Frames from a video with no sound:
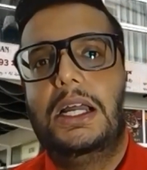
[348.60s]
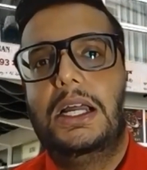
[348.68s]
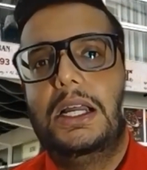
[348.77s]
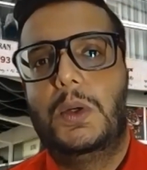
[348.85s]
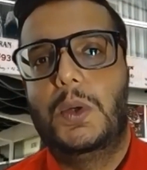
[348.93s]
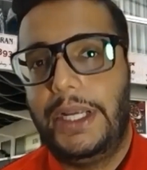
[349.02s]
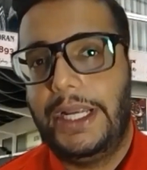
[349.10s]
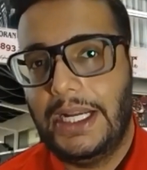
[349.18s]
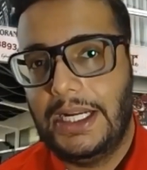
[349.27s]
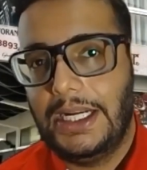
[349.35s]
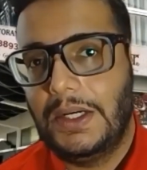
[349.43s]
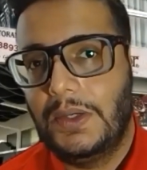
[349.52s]
going
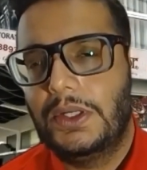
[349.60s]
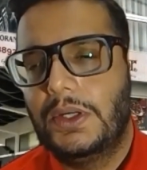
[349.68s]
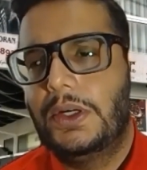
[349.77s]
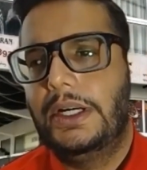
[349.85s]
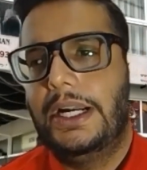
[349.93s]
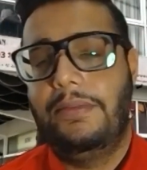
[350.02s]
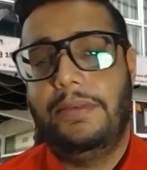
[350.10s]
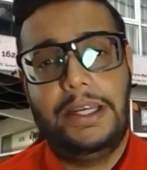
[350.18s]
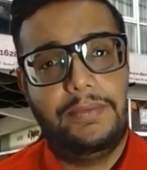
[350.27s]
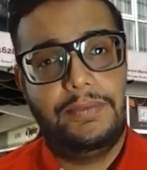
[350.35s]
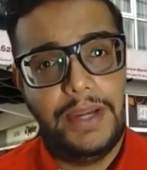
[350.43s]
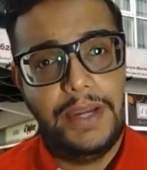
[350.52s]
out or having
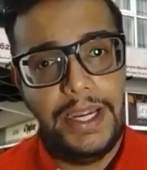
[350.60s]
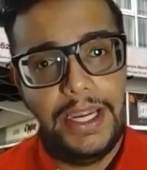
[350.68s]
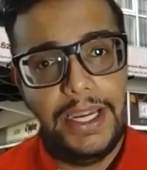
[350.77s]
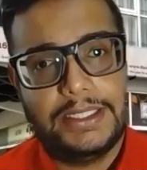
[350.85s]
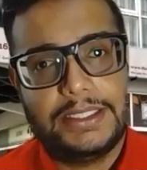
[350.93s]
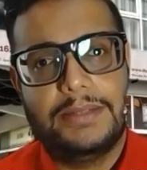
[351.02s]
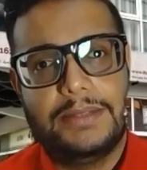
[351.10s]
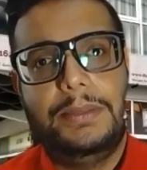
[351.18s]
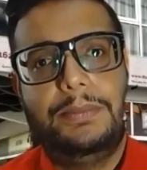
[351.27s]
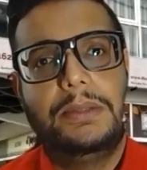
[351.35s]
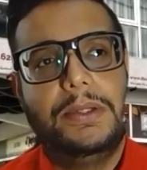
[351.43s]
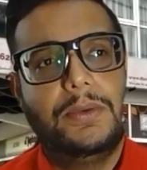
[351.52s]
events, and people
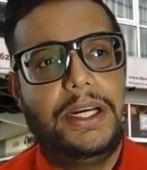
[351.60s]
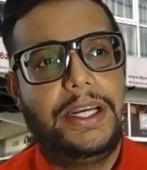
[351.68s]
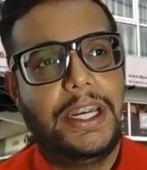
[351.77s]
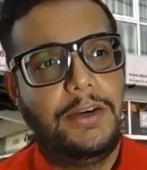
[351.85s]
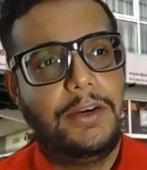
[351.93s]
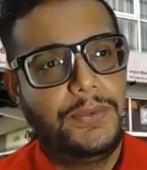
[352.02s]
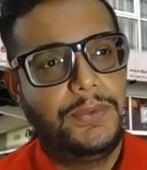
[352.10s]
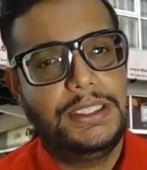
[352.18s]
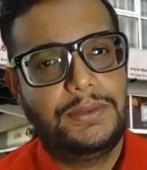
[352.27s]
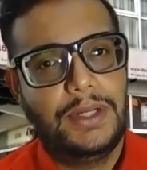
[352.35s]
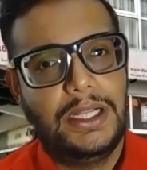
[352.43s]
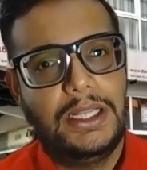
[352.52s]
be very careful as
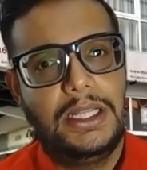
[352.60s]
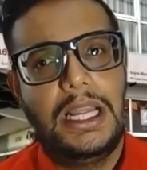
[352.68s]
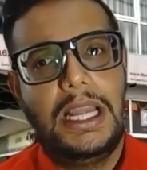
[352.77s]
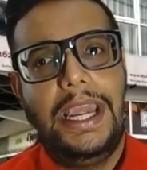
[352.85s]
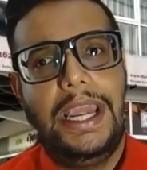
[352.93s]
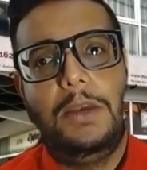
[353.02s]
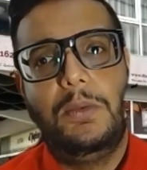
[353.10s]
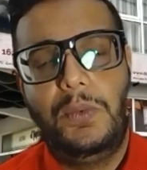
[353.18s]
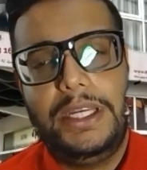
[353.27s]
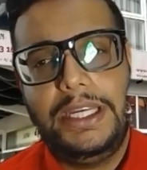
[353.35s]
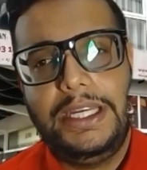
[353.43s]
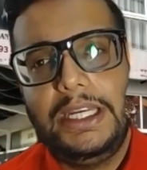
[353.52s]
well. And
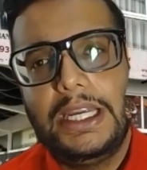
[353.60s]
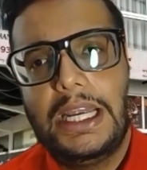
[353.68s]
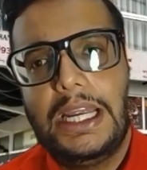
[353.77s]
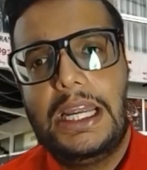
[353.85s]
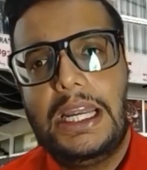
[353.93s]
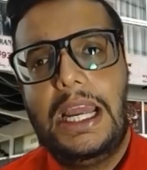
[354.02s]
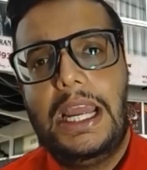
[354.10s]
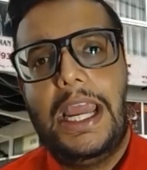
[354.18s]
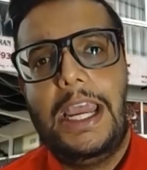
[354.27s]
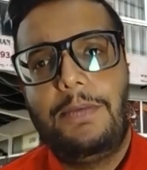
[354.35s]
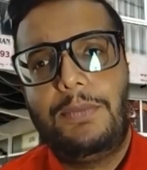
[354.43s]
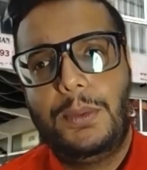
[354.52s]
we
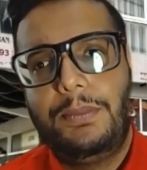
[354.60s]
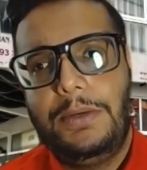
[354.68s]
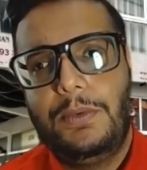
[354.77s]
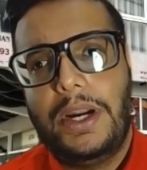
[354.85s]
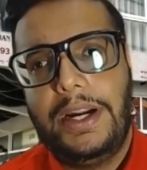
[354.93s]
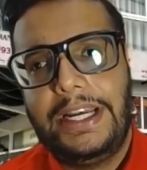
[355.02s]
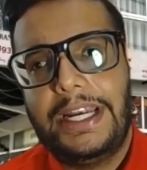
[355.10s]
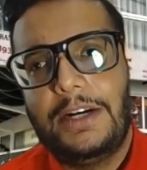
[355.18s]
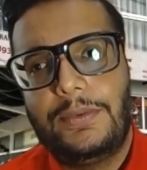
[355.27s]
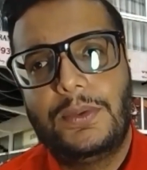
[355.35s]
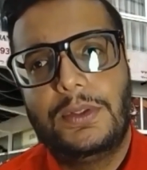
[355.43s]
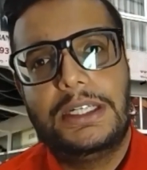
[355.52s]
have to be very
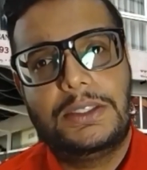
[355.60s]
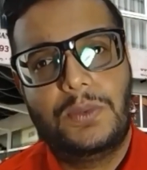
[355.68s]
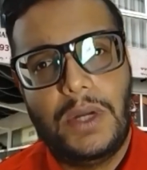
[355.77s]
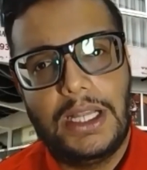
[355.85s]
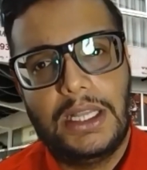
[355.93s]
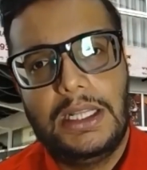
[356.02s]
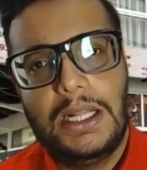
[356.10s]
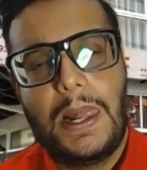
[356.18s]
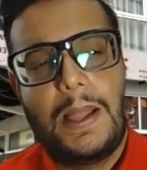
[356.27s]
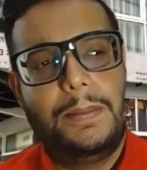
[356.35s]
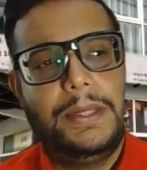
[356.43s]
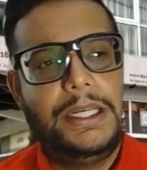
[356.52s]
careful as well,
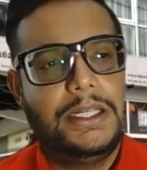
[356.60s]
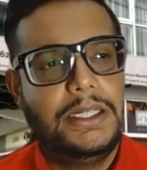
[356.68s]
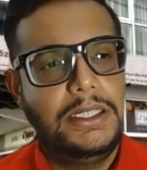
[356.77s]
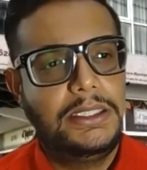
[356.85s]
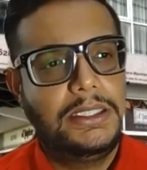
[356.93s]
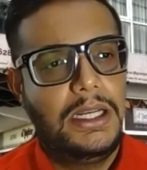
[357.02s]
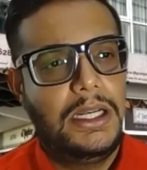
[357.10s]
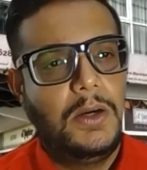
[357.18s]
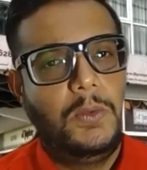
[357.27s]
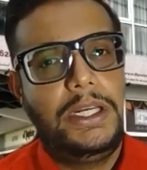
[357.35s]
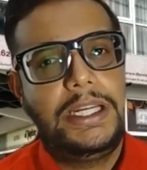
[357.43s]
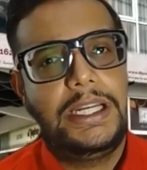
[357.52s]
because
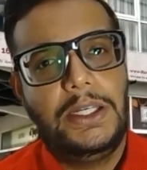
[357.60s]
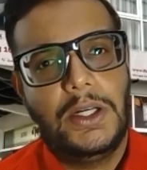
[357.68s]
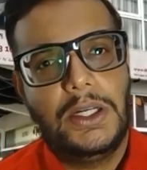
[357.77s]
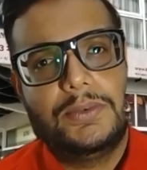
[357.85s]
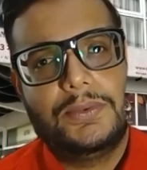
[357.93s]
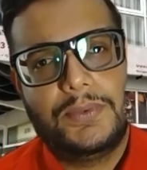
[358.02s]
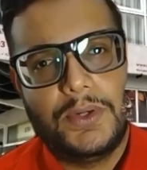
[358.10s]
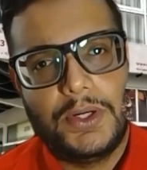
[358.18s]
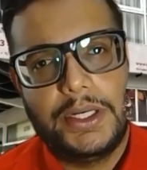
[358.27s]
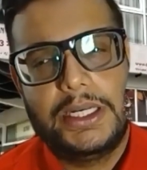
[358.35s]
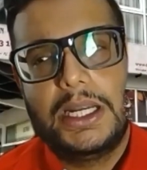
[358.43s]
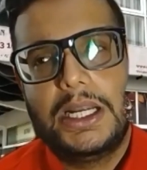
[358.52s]
we cannot afford
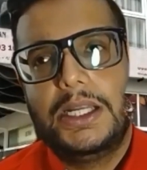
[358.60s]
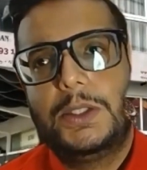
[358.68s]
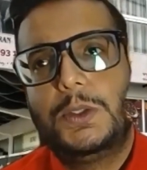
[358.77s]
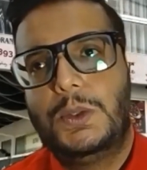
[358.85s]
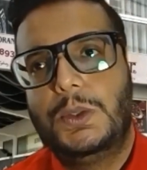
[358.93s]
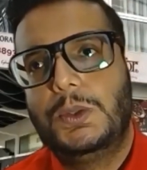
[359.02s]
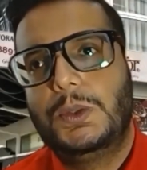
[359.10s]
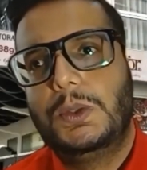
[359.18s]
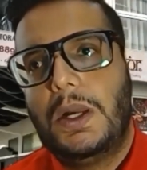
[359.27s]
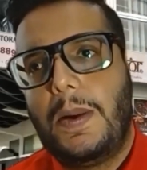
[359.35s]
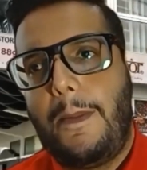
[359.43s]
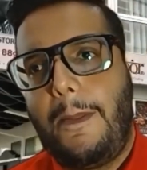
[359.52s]
to
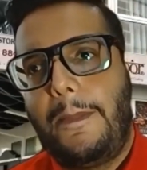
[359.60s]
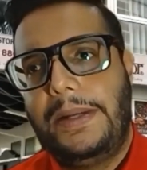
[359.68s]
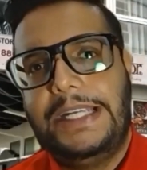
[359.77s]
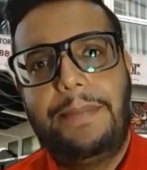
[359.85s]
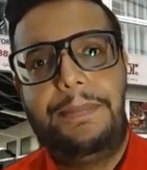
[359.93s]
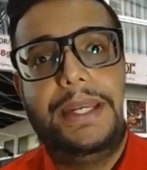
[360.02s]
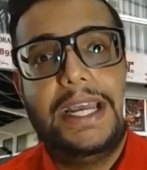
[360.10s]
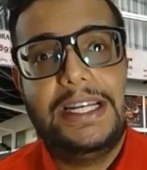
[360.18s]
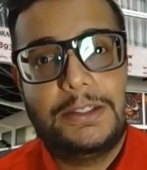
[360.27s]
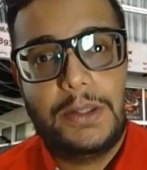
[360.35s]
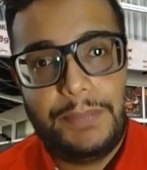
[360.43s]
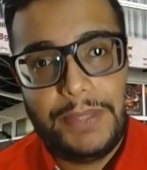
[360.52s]
jeopardize
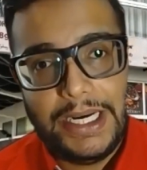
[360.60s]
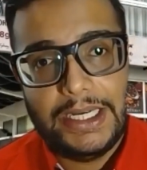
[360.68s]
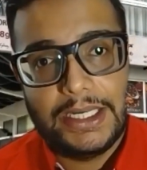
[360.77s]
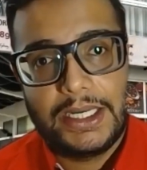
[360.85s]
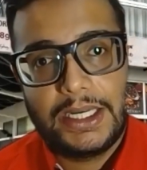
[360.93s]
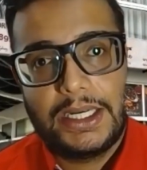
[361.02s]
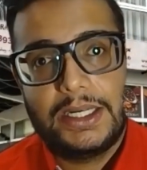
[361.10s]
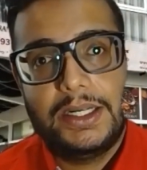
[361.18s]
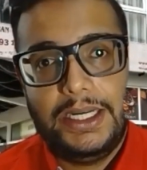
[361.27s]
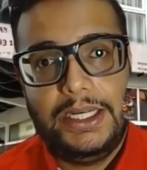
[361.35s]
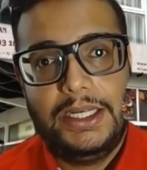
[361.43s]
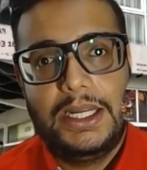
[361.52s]
our brand,
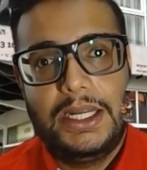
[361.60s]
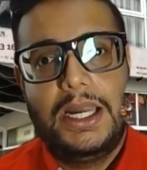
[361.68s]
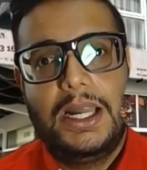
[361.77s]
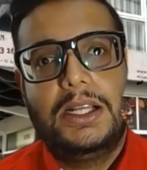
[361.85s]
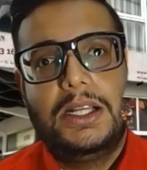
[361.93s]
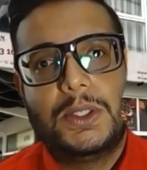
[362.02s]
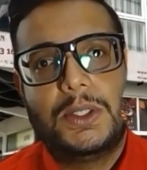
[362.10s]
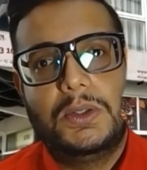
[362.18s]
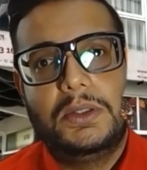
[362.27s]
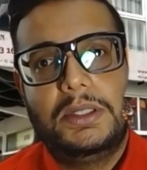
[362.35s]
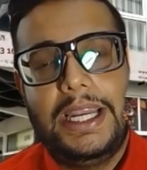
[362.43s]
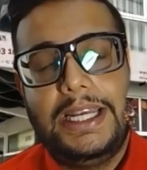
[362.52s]
right? So there is